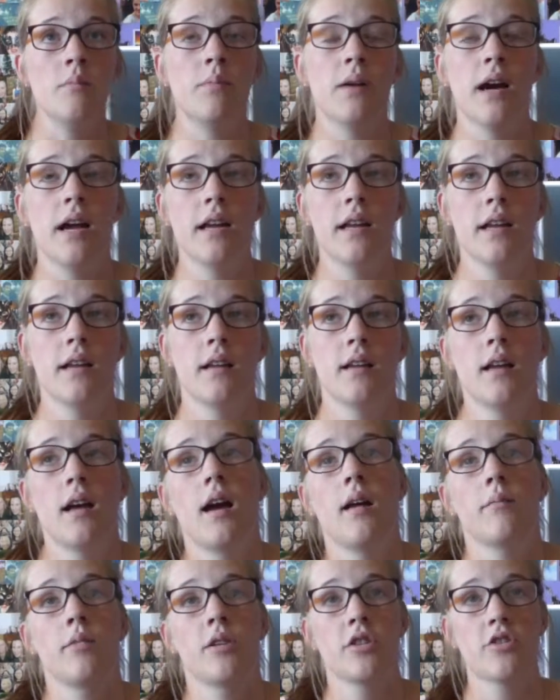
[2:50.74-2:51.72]
But
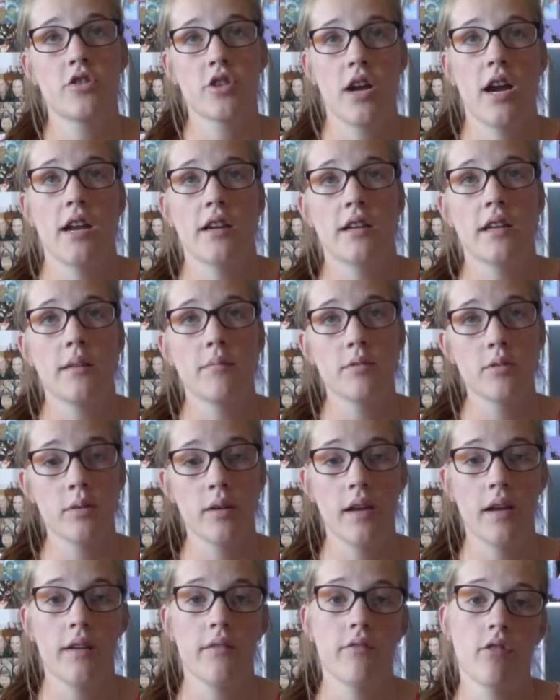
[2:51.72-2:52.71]
I'm going to try and keep
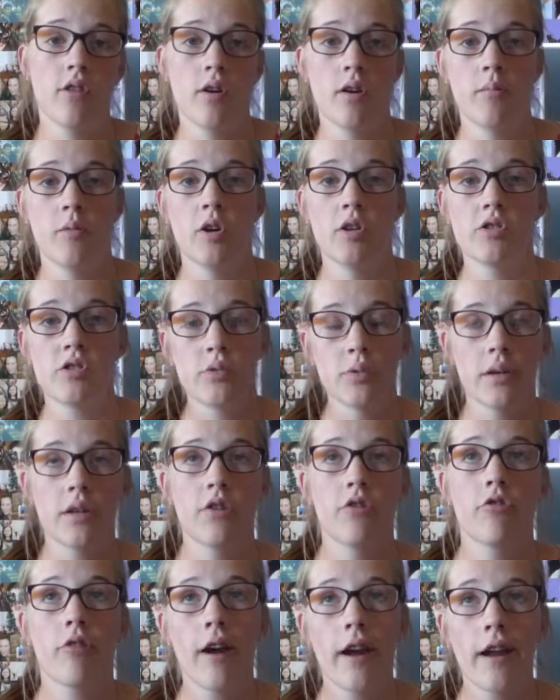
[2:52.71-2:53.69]
doing it even though I'm not doing
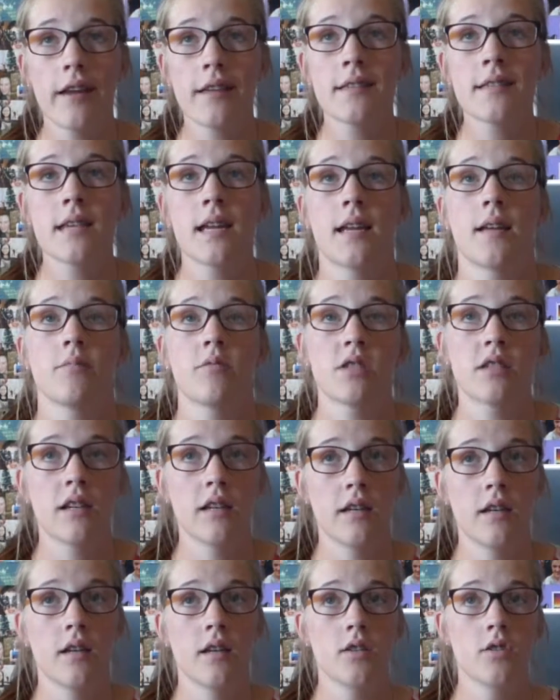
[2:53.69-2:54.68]
grades, and I'm just
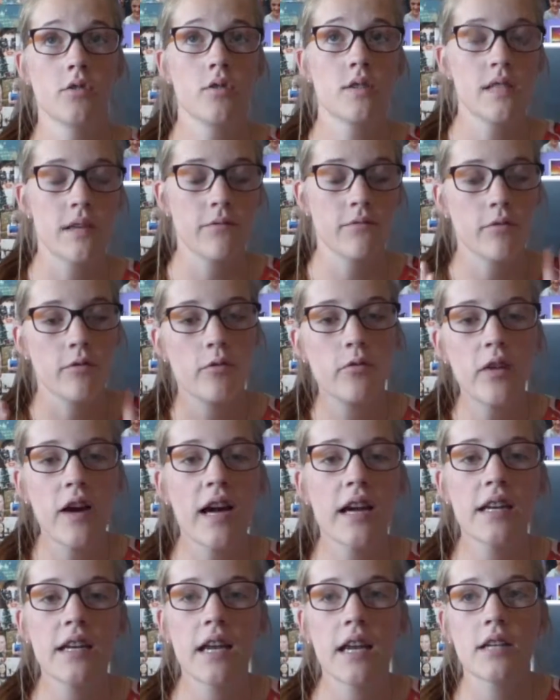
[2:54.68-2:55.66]
going to do stuff for
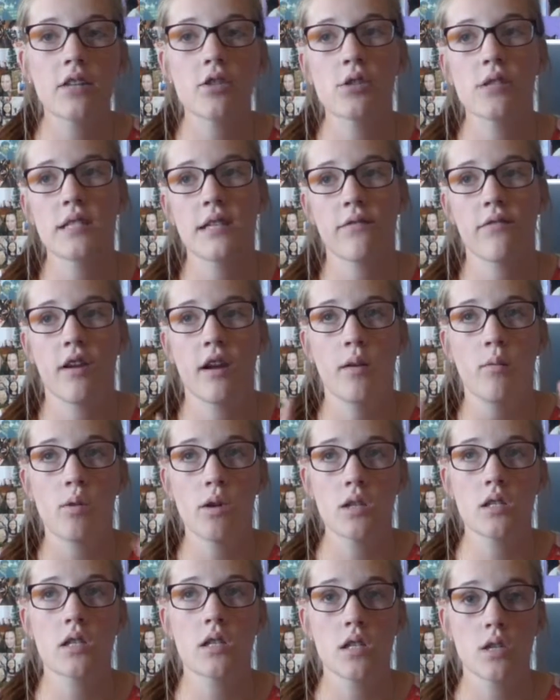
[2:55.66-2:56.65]
fun and do stuff that I
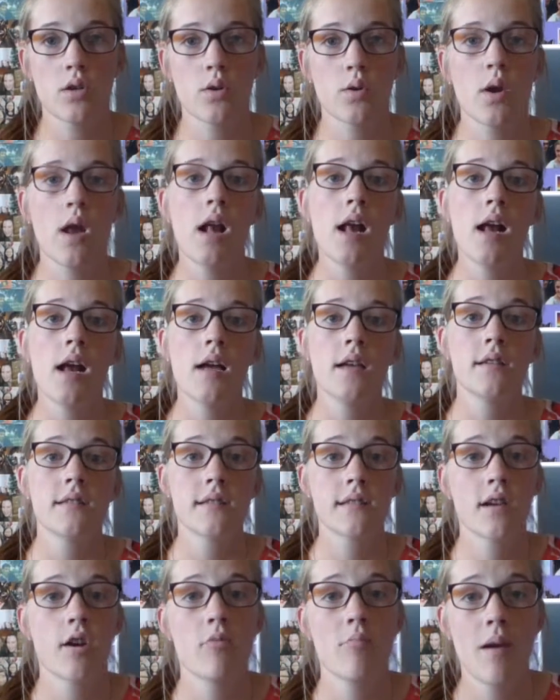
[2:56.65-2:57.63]
want to do.
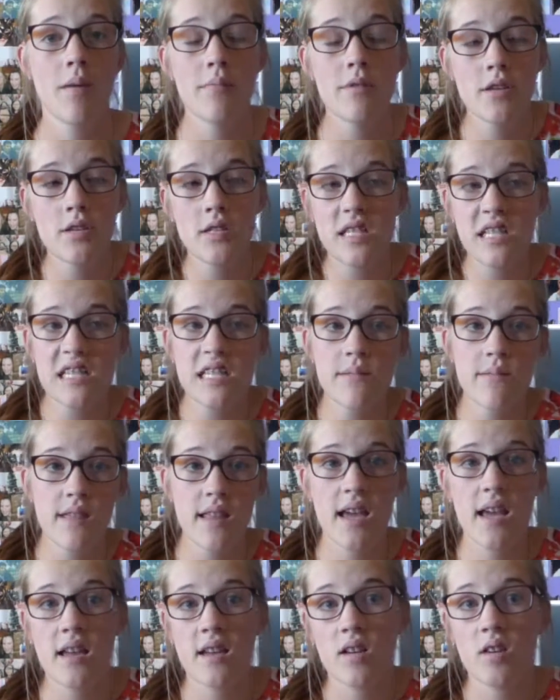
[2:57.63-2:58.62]
So maybe you'll see some of
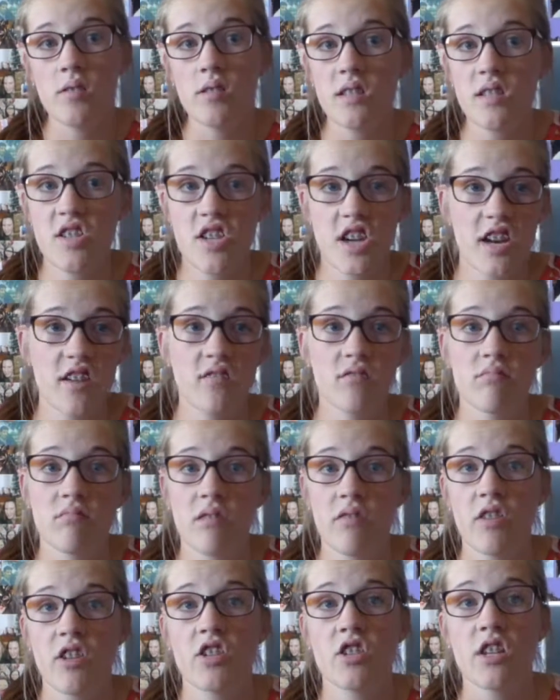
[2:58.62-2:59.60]
that on this channel
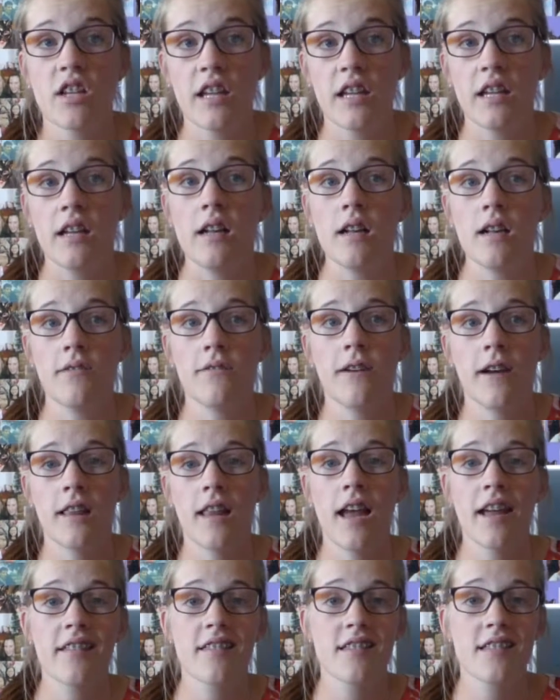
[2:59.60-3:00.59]
eventually, if I
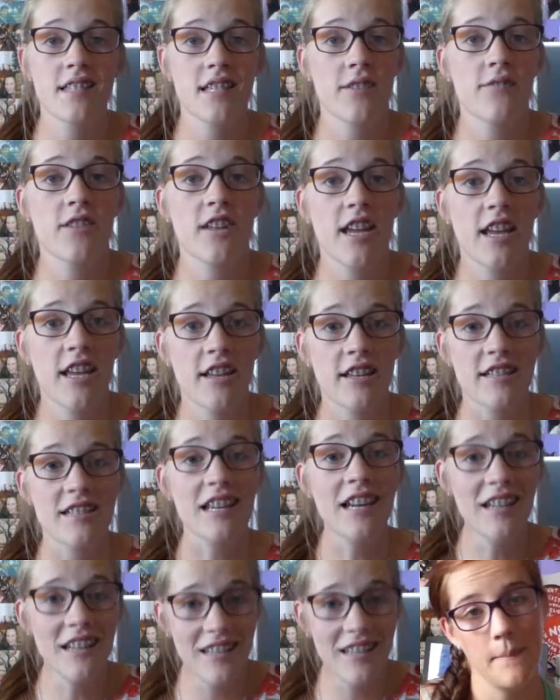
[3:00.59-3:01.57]
like the stuff that I edit.
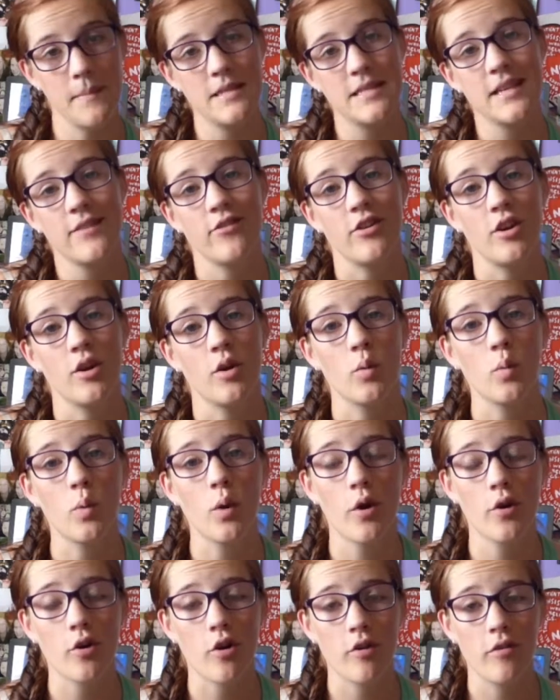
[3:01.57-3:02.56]
Number seven,
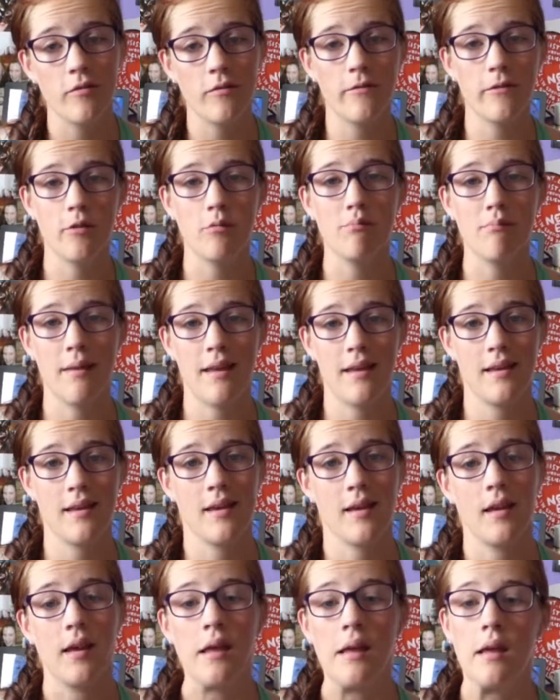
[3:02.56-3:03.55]
work on
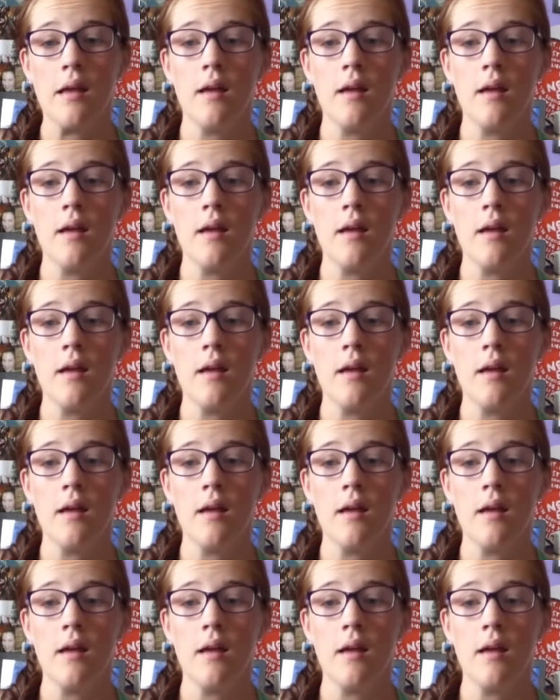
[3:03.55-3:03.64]
filmmaking.